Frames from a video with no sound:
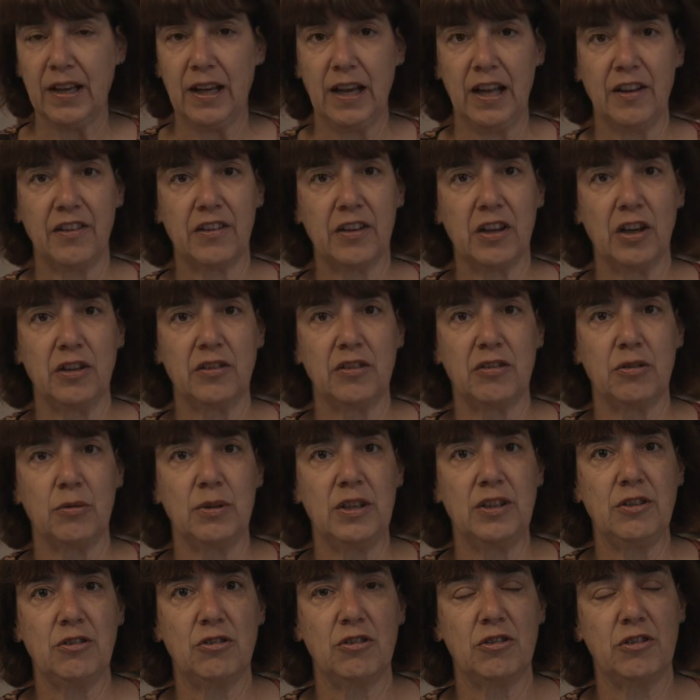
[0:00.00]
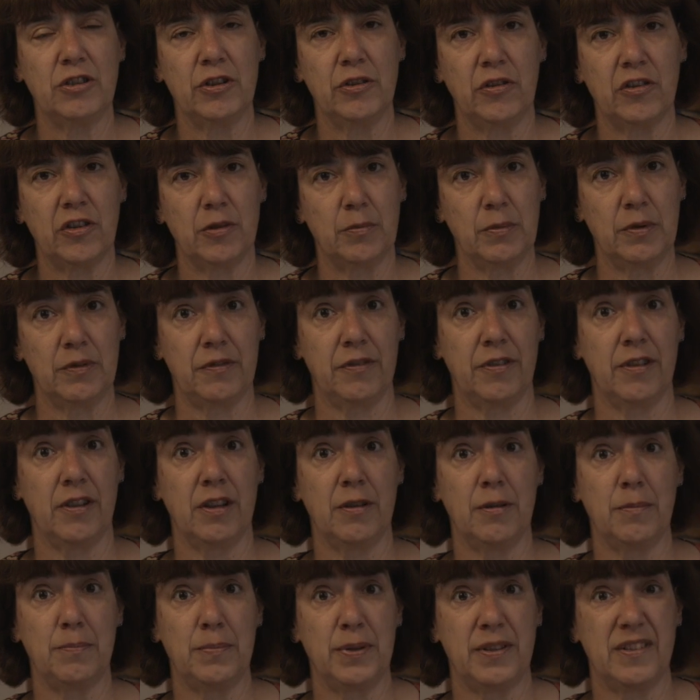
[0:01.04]
It's going to introduce some of
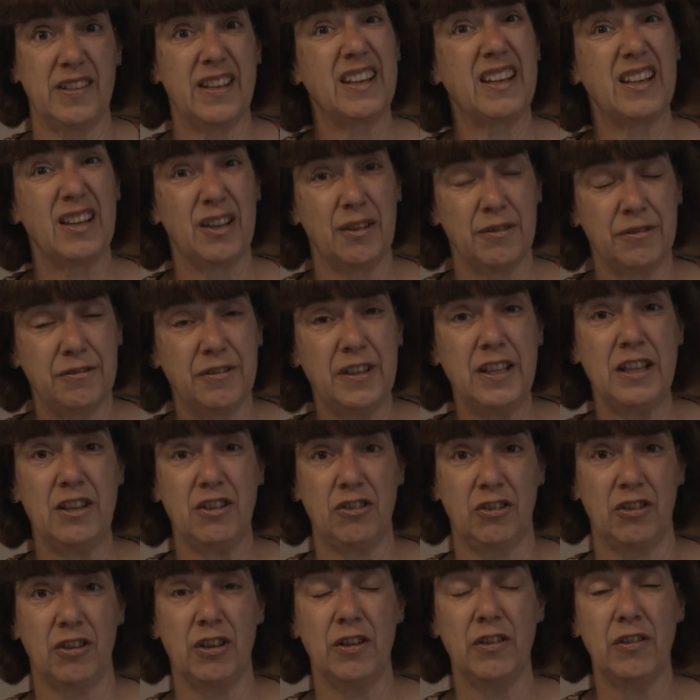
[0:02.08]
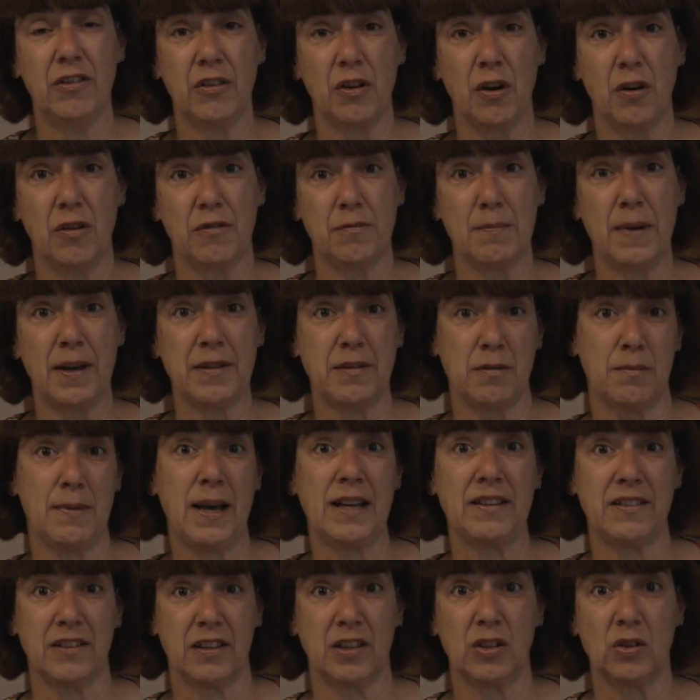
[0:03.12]
the particular features of
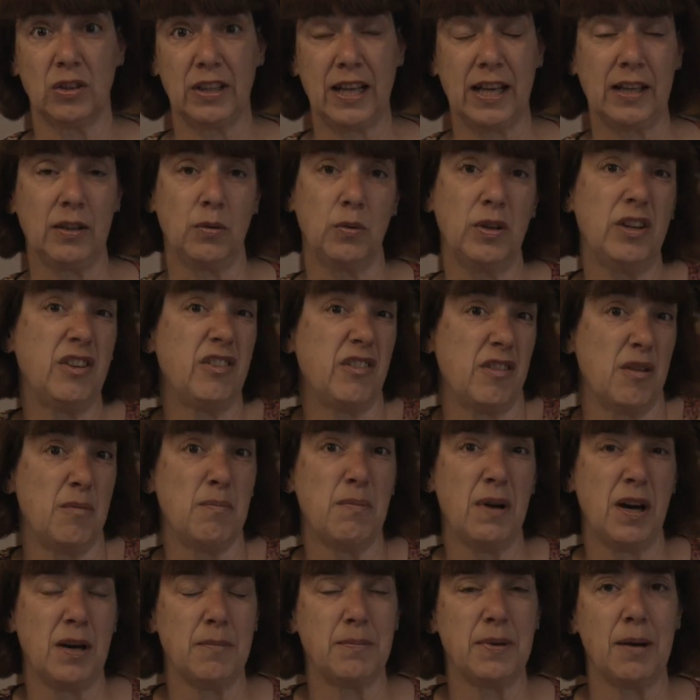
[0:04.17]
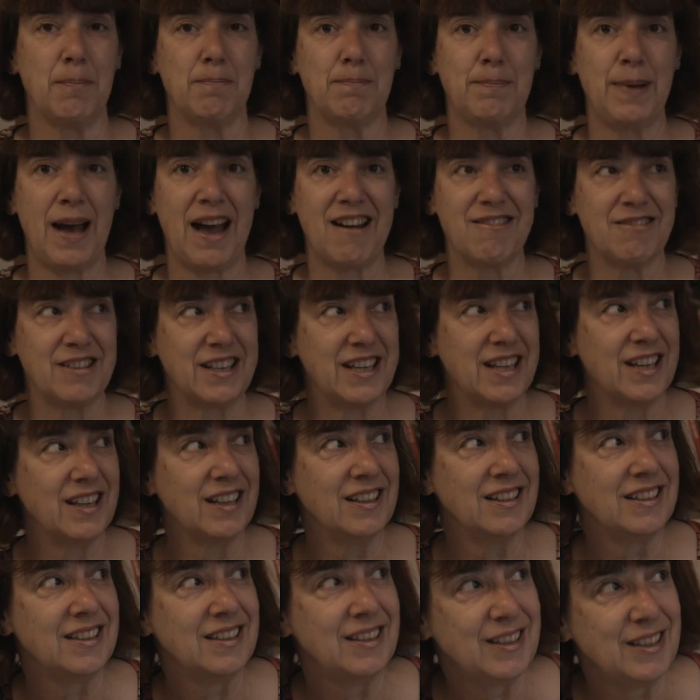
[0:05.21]
mathematical language that might be a
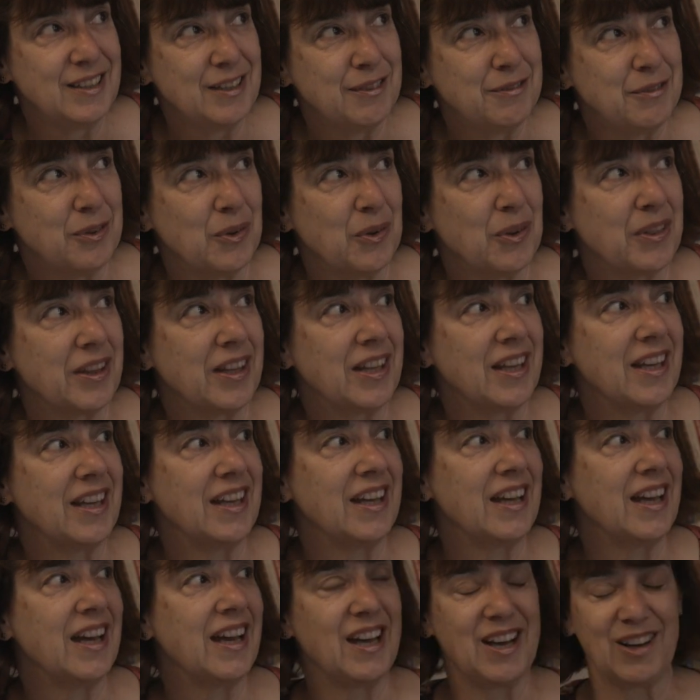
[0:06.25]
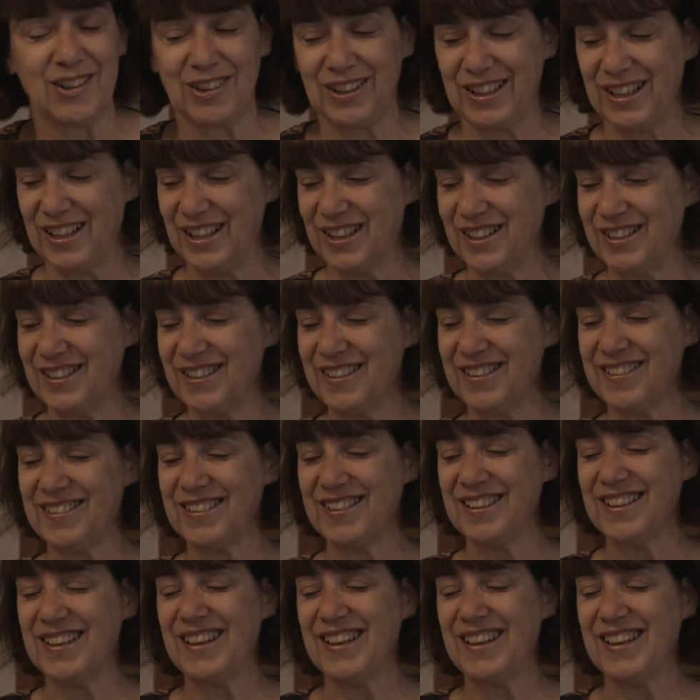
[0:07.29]
barrier for the EAL learners.